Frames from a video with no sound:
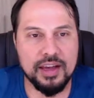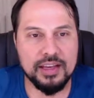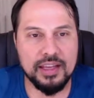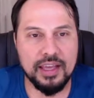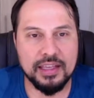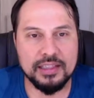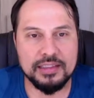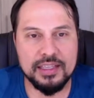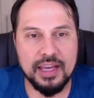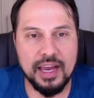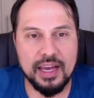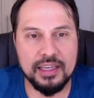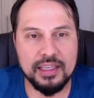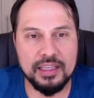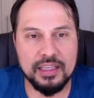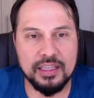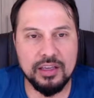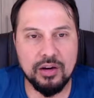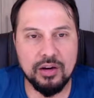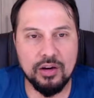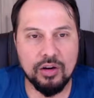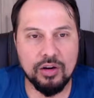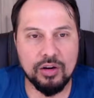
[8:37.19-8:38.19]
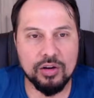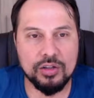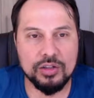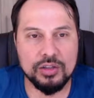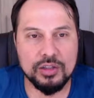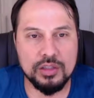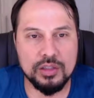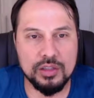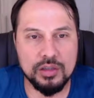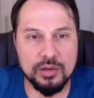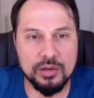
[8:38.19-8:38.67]
and tiny or
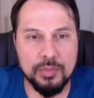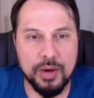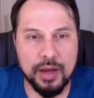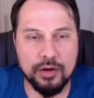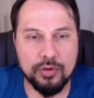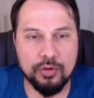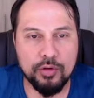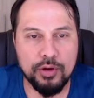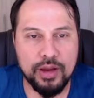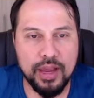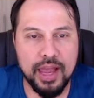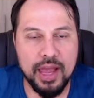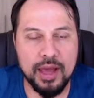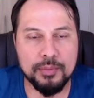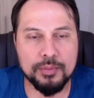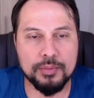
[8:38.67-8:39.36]
micro-cap